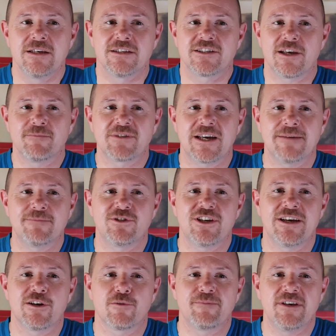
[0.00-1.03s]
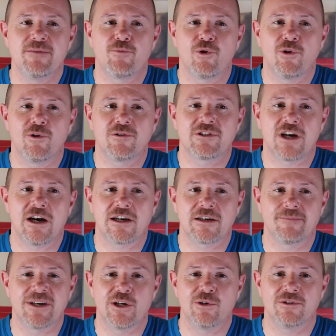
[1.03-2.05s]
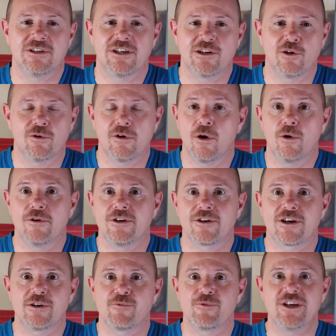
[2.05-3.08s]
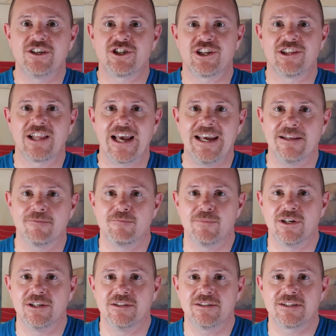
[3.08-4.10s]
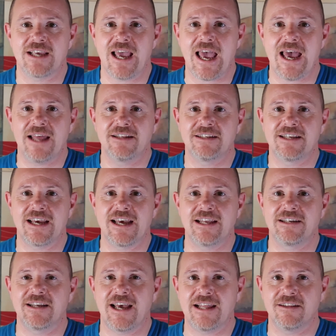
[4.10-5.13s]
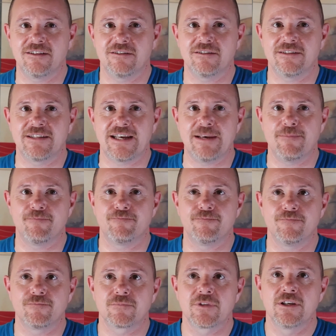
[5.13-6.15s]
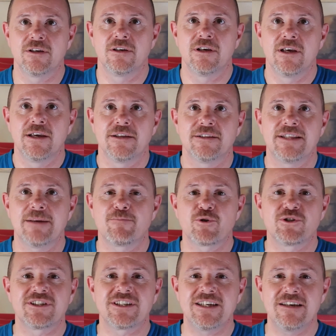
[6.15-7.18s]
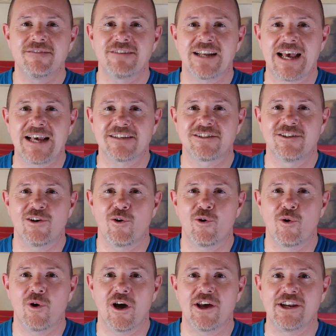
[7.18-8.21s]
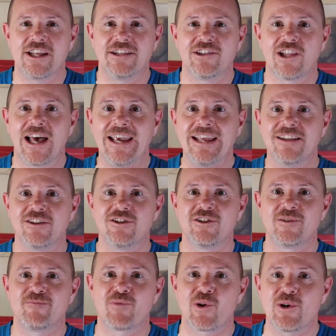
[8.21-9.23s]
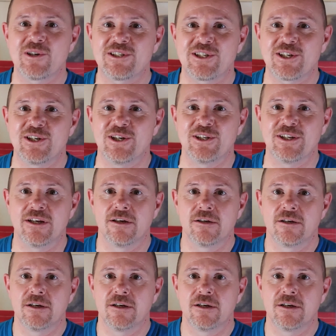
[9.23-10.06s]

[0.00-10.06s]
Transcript: Sometimes you hear people talk about, oh, you're going to reach enlightenment, and they perceive it as though an enlightened person